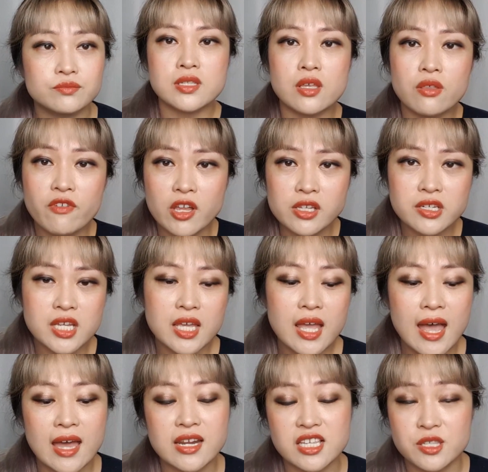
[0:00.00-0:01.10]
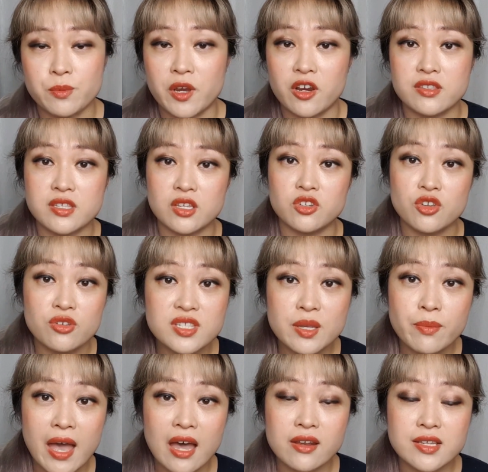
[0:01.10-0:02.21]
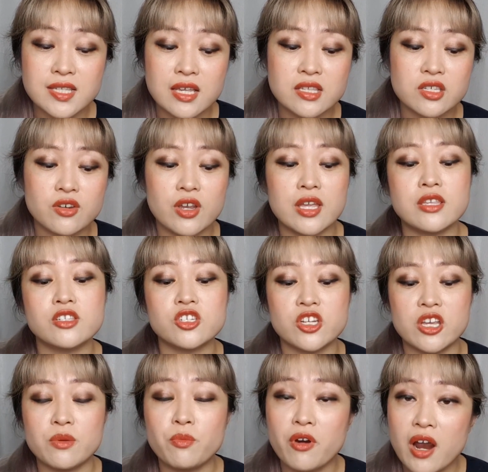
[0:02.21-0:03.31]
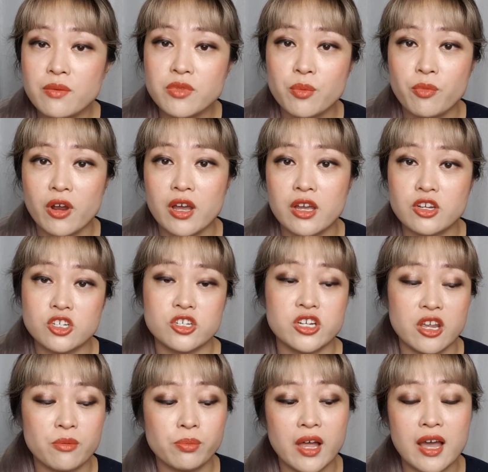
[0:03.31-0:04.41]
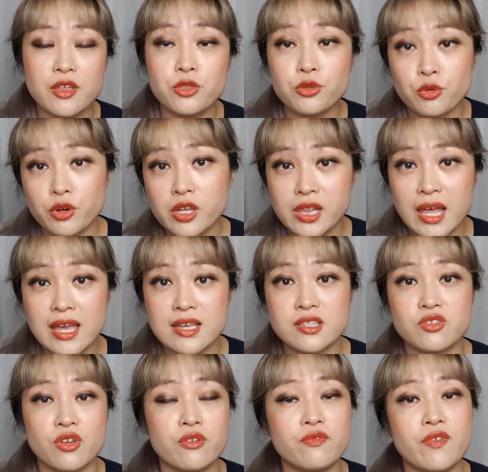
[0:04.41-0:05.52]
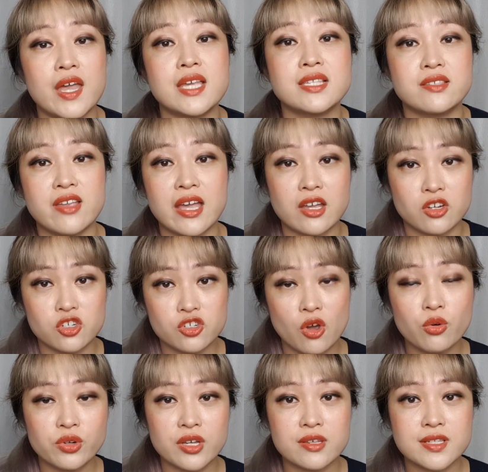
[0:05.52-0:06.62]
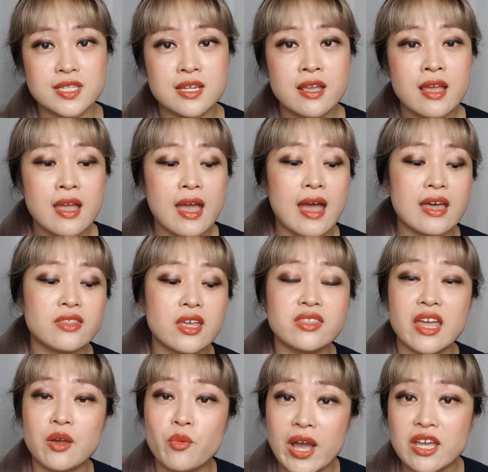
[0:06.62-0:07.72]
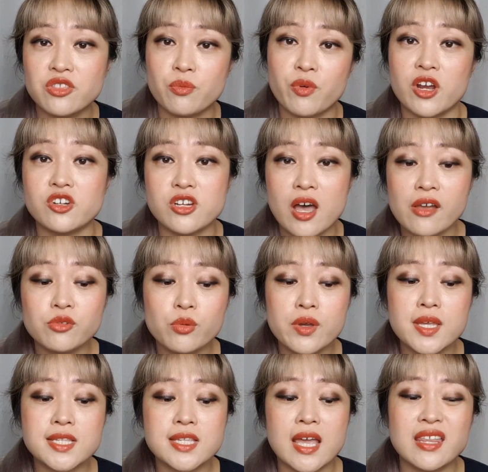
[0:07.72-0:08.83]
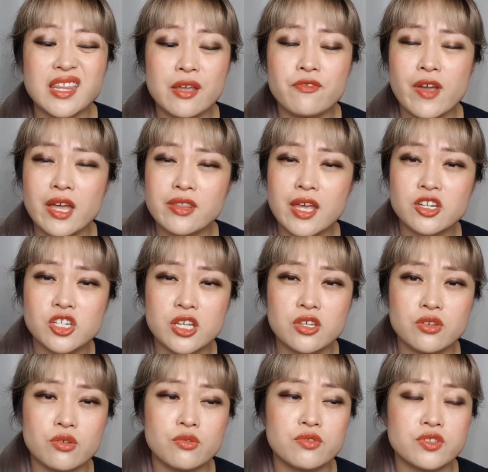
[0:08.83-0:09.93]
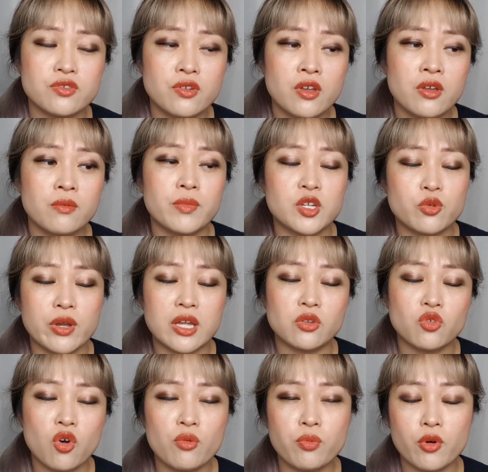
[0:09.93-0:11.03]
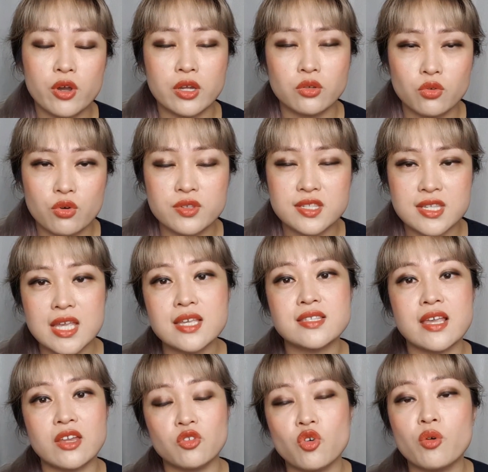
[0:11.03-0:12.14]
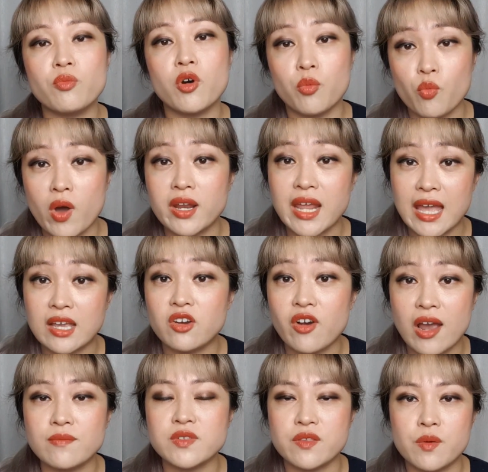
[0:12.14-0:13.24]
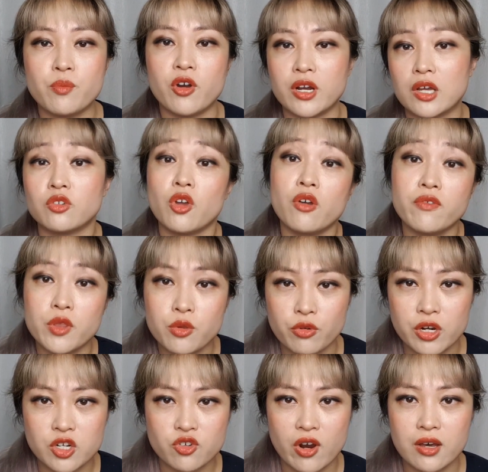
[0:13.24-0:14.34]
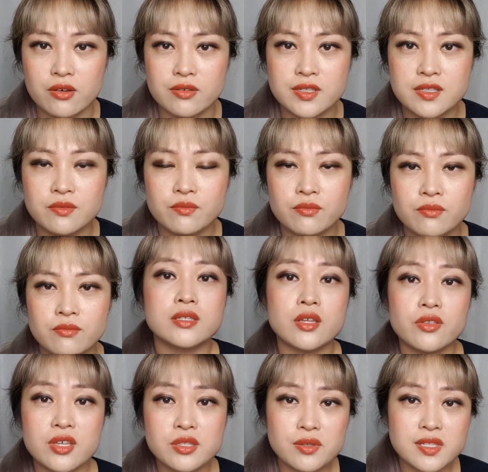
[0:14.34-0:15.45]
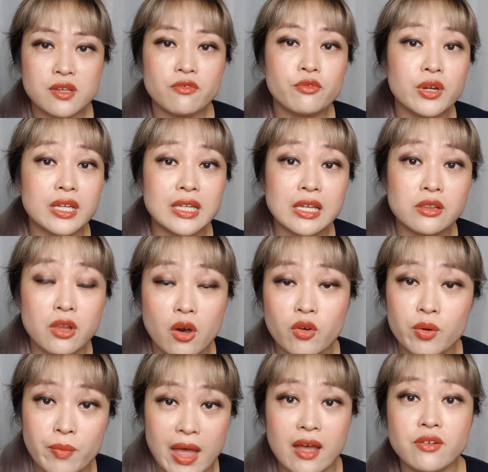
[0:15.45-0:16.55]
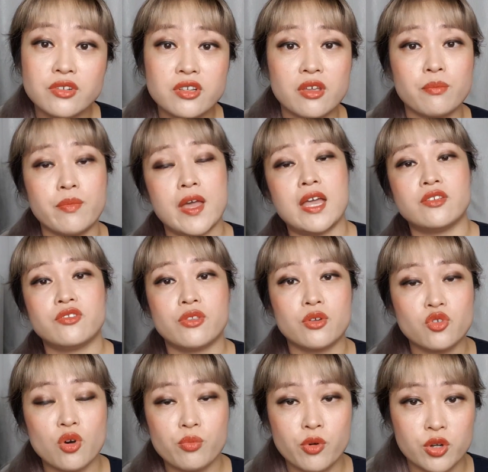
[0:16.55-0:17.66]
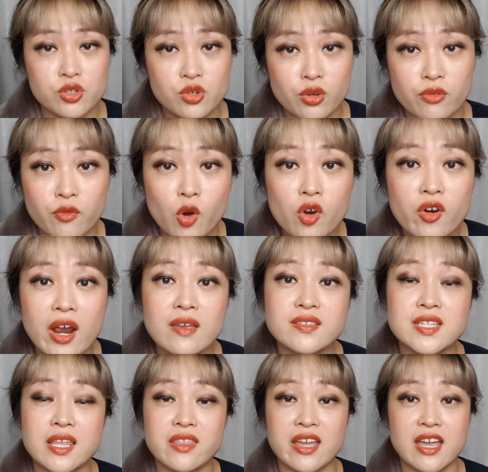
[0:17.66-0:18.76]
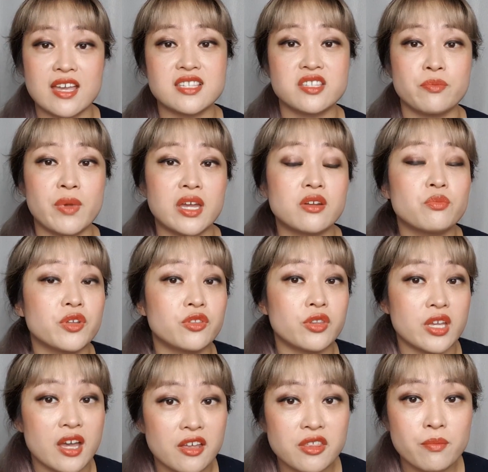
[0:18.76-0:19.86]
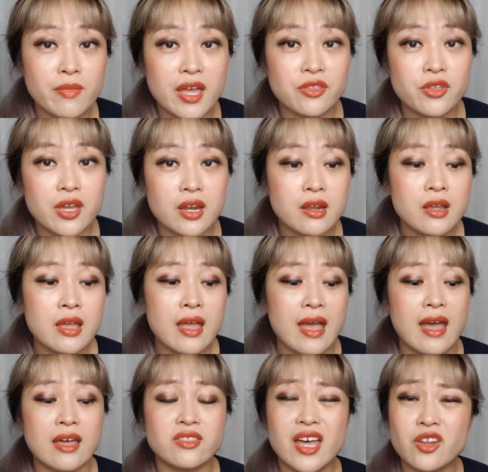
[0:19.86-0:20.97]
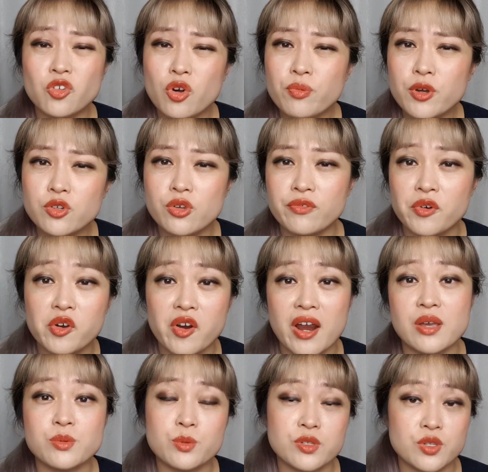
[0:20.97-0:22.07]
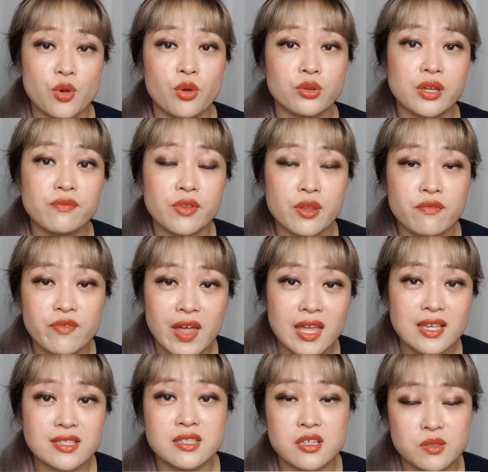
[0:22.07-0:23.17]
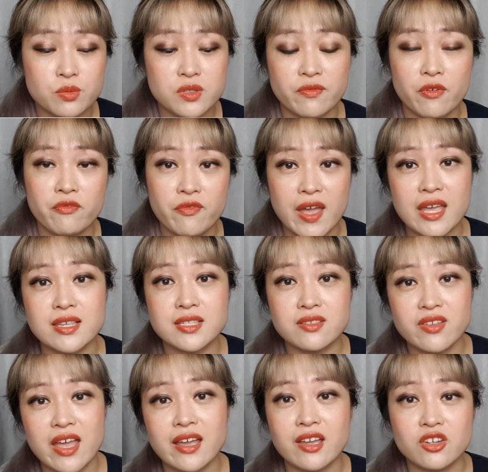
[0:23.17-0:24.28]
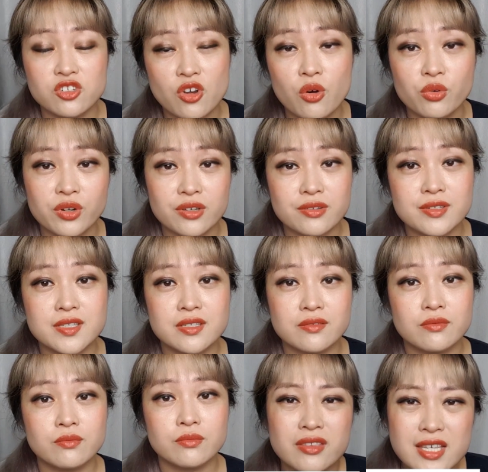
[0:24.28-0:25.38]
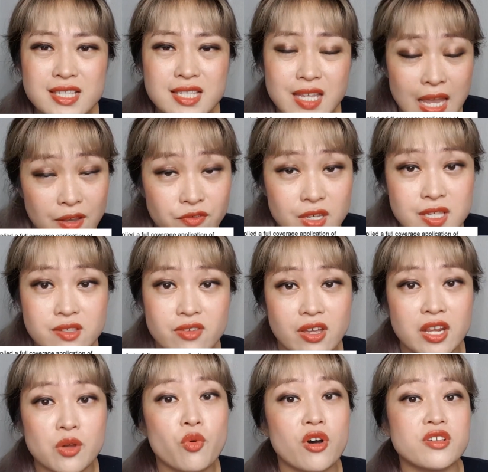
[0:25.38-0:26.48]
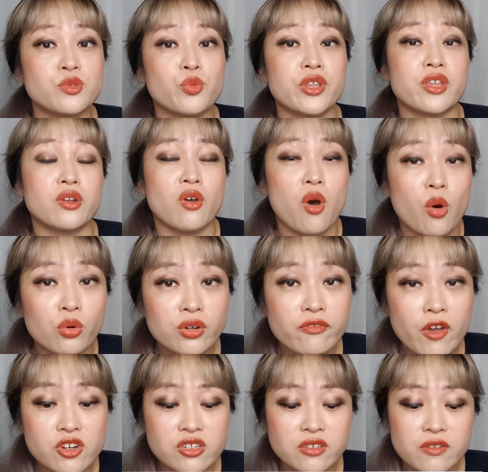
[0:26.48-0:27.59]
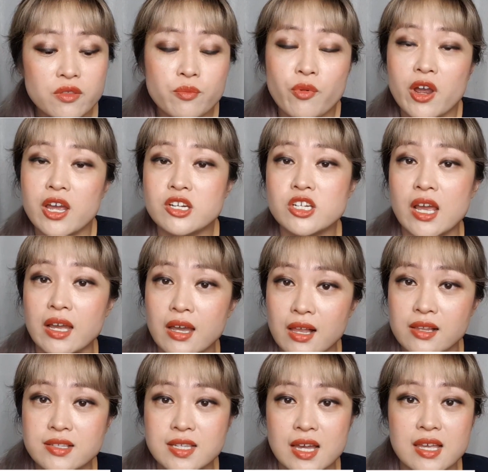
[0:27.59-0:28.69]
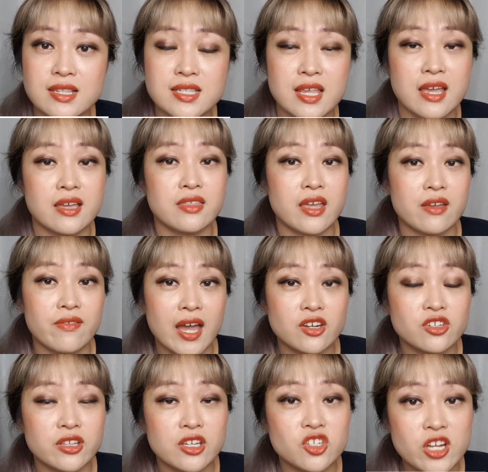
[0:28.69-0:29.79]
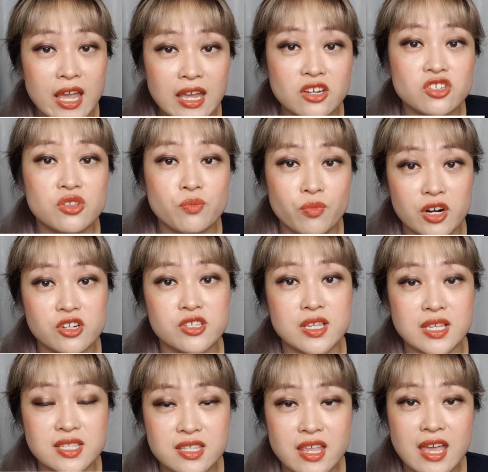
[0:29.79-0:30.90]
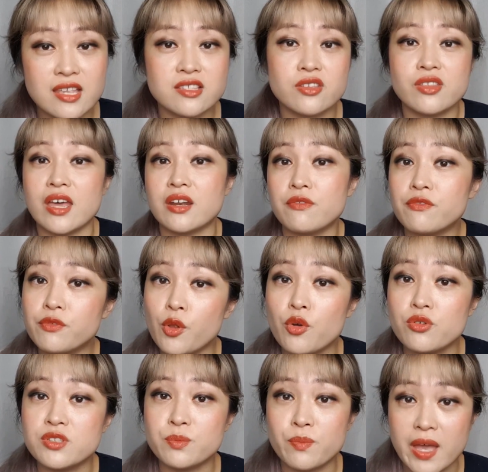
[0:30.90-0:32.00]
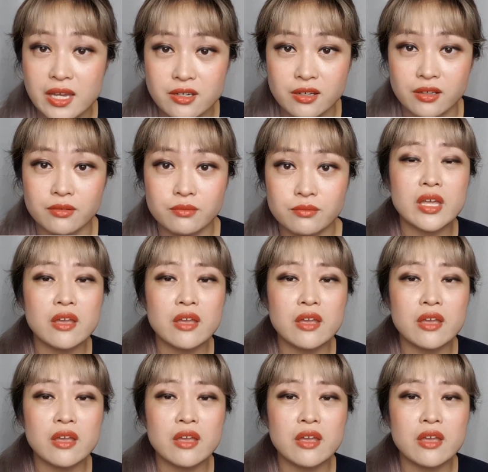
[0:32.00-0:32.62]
So the volunteer had experience in using powder sunscreens, she primed the brush, she applied three layers to her face, neck and shoulders, and then they weighed the brush afterwards and they found that she used between 0.06 and 0.18 grams of the product over three trials. So this was a really low amount compared to the 0.24 grams that they estimated with the other method, and that 0.24 grams was only for the face, this was for face, neck and shoulders. This safety study was with an older version of the brush and Colorescience say they've actually changed the brush since then so that it flows better.